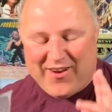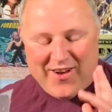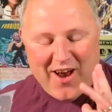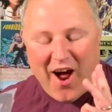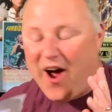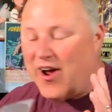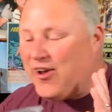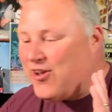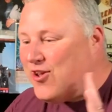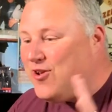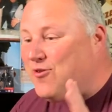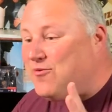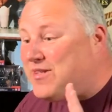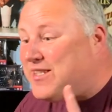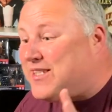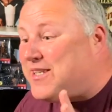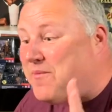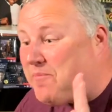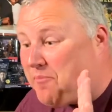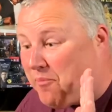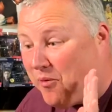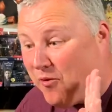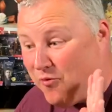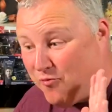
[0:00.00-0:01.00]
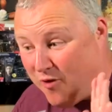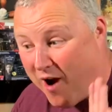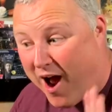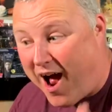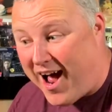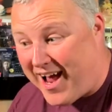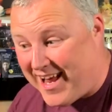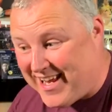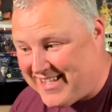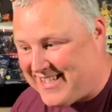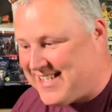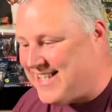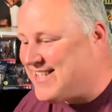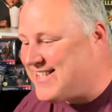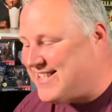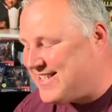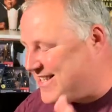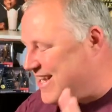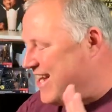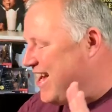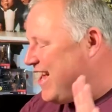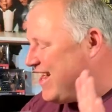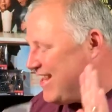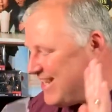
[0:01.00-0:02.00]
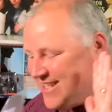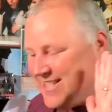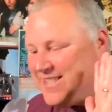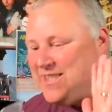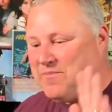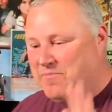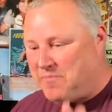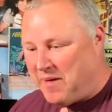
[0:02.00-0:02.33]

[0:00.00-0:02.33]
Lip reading: Are you surprised? This is the